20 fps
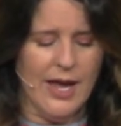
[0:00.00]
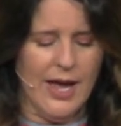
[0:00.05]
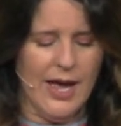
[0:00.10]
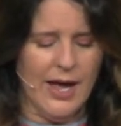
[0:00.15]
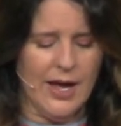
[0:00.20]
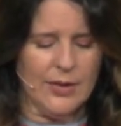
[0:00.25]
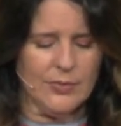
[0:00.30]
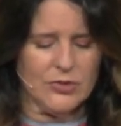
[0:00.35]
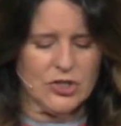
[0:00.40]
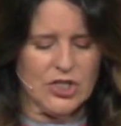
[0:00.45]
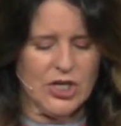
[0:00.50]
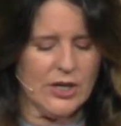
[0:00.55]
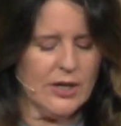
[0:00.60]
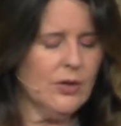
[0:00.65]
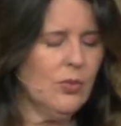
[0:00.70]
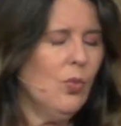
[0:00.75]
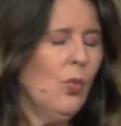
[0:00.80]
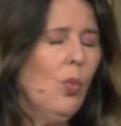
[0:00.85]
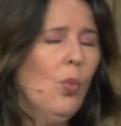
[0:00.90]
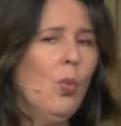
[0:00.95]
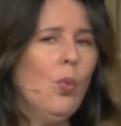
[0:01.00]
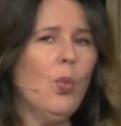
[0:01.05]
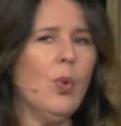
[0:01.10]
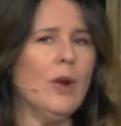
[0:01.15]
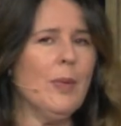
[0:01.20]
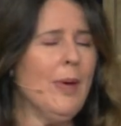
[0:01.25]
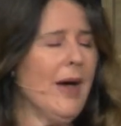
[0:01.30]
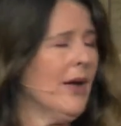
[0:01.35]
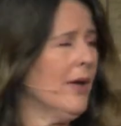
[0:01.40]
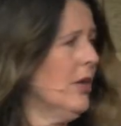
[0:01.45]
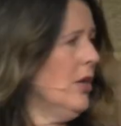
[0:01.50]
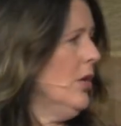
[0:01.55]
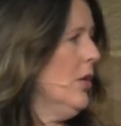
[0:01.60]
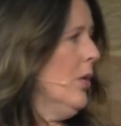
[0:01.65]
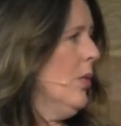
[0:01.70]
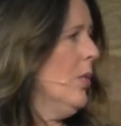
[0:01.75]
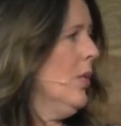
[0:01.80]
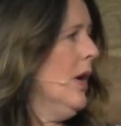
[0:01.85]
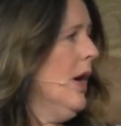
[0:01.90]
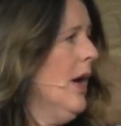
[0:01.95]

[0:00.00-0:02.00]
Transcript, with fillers: Um, Sharon, what about you?